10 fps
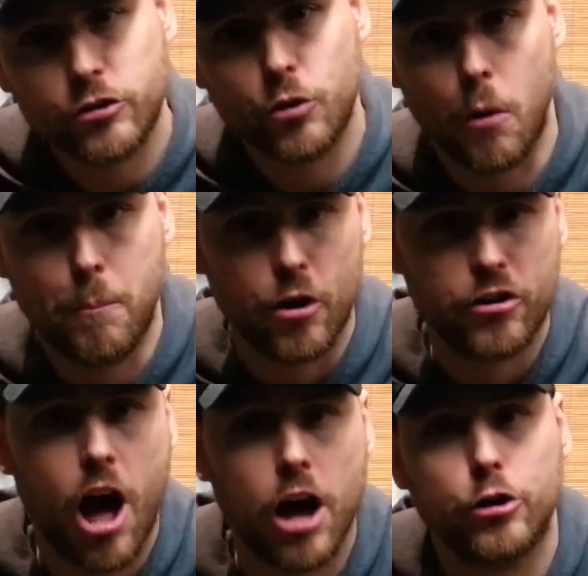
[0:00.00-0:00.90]
do a bird
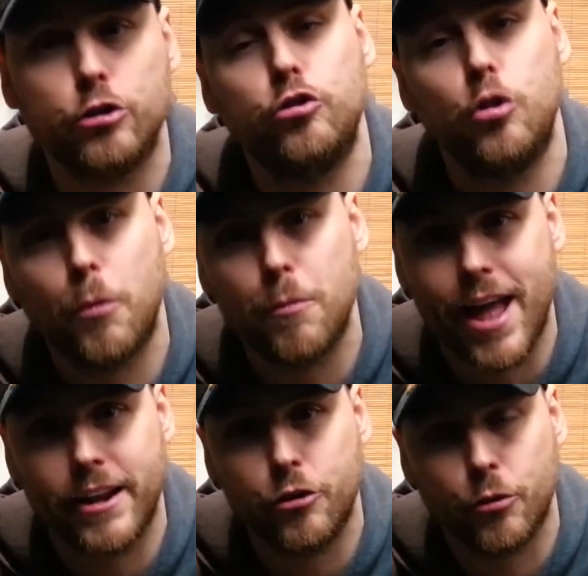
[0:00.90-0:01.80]
dog or a
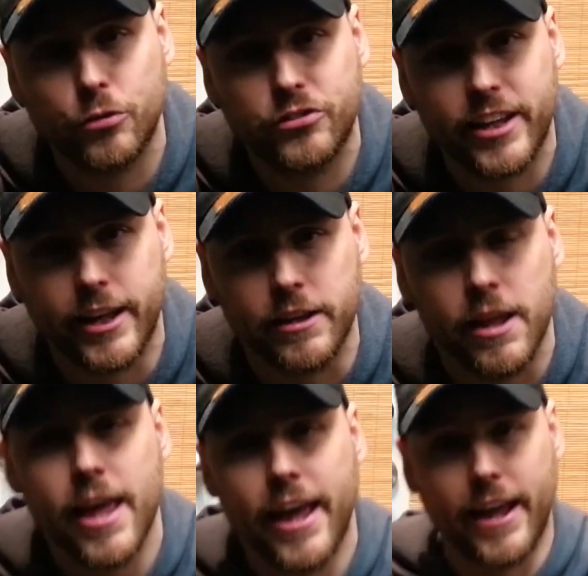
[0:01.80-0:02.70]
Superman in your routine
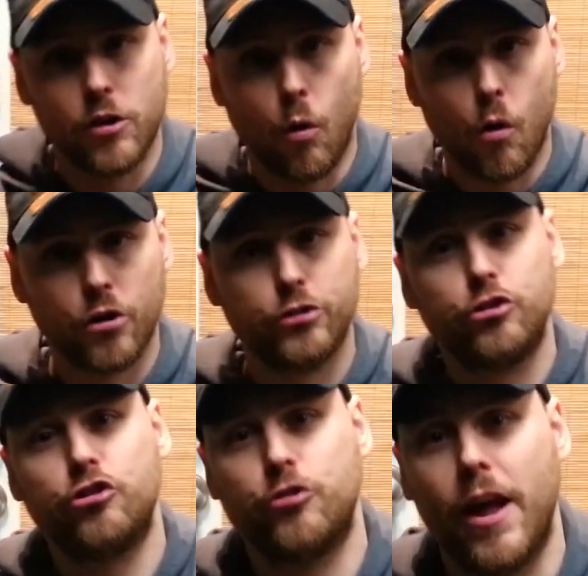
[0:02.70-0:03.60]
in order
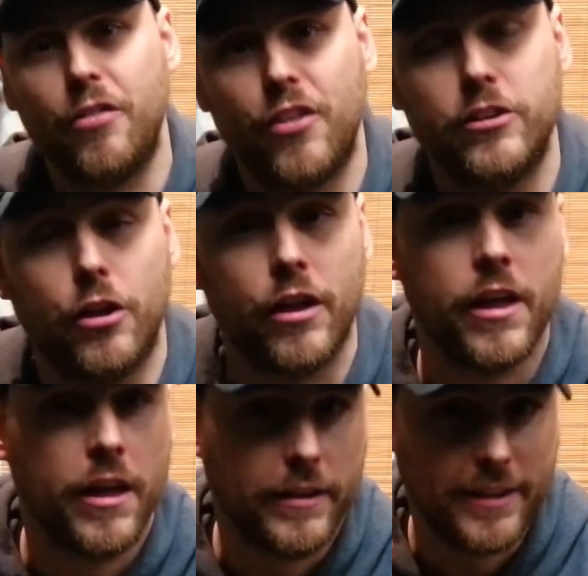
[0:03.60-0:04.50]
to strengthen
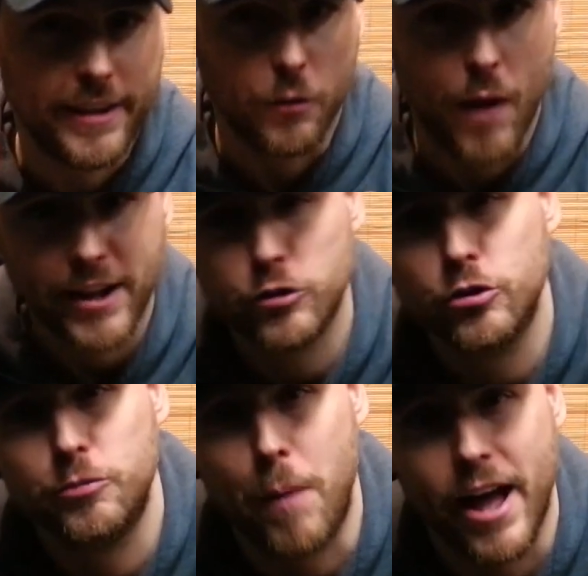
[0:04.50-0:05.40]
the erector
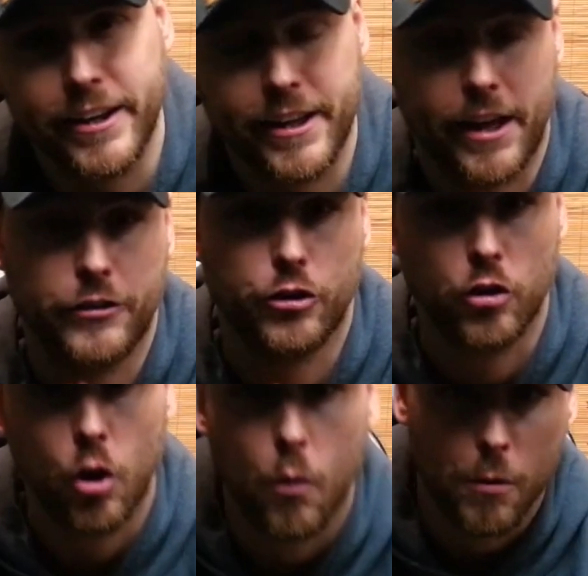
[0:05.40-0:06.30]
spinae and your
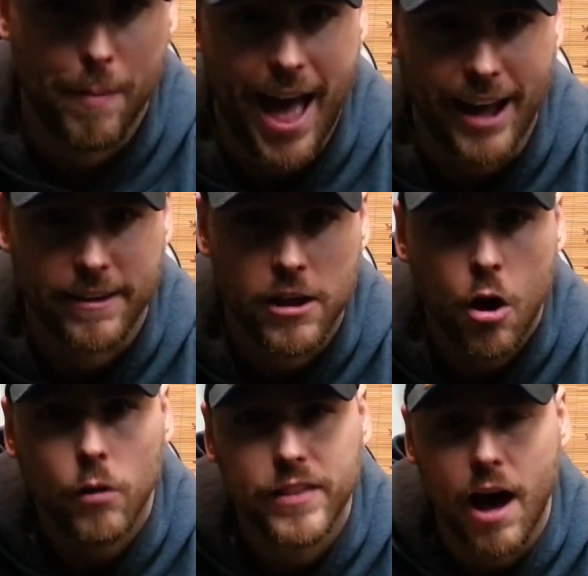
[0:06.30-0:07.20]
lower back.
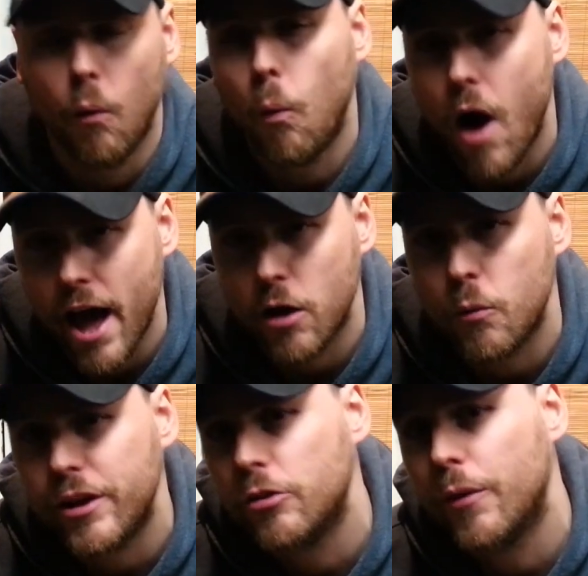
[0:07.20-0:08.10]
Now, why are
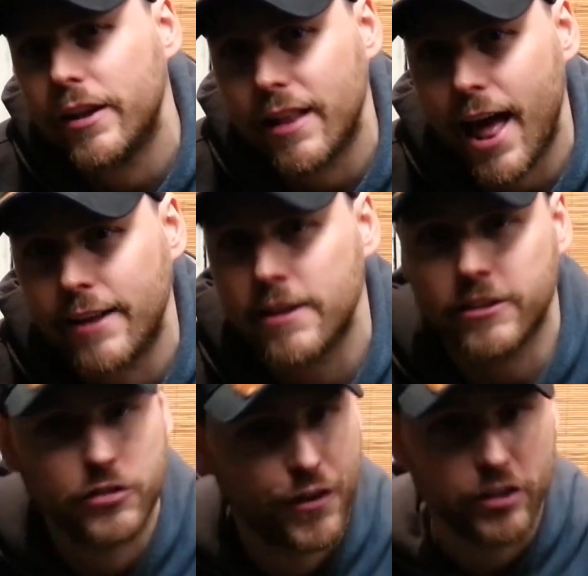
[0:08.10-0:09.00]
we doing that?
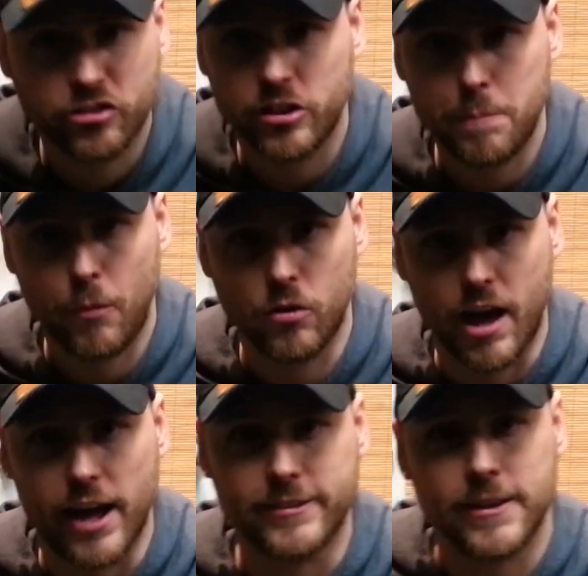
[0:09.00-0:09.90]
It's very simple,
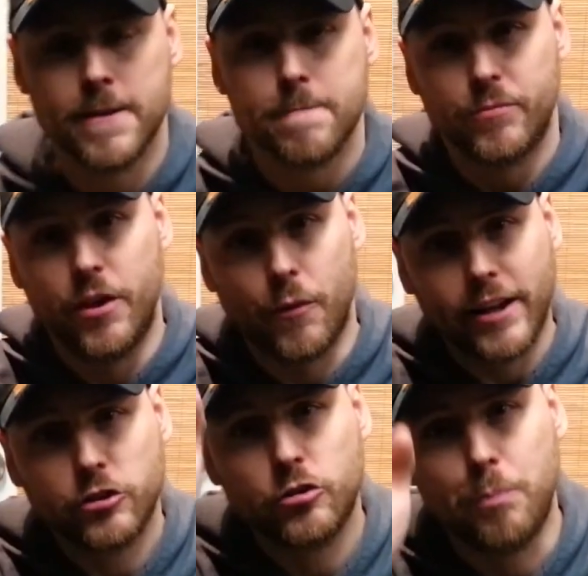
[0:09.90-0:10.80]
guys. The
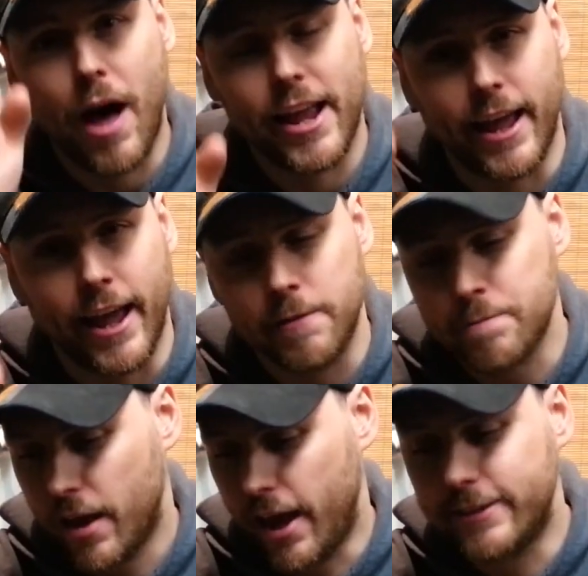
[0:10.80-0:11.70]
erector spinae
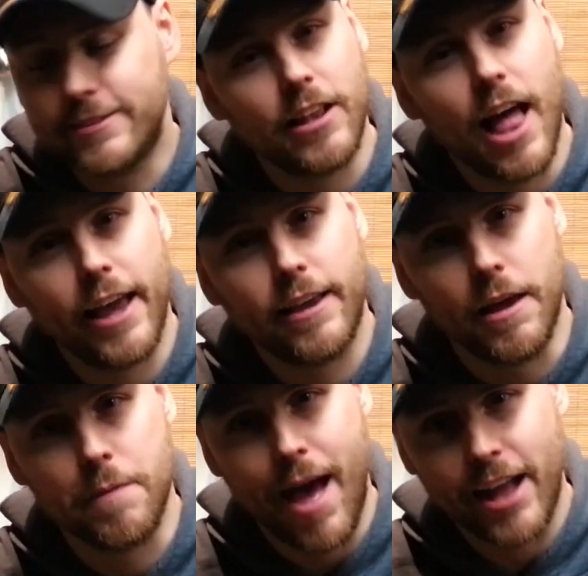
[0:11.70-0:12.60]
is like,
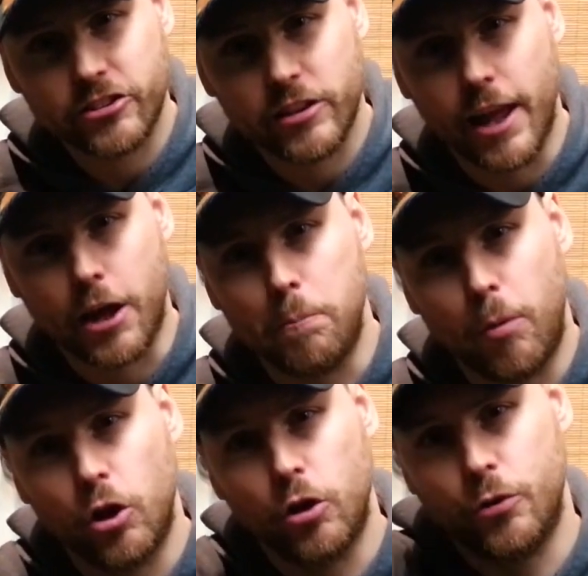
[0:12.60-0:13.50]
imagine like a
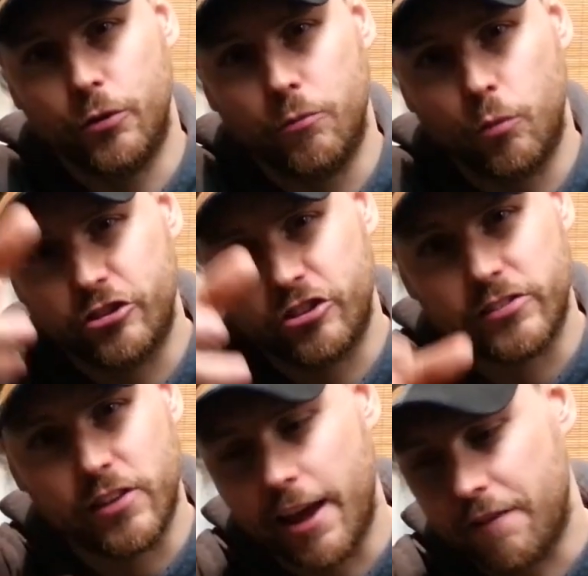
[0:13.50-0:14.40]
balloon, which
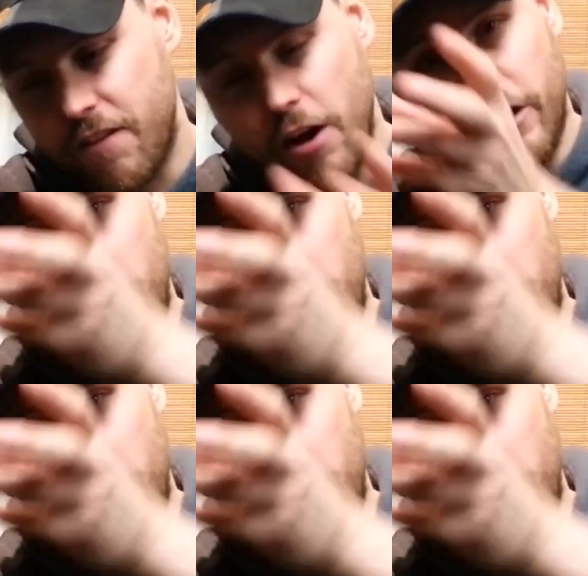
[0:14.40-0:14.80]
is like very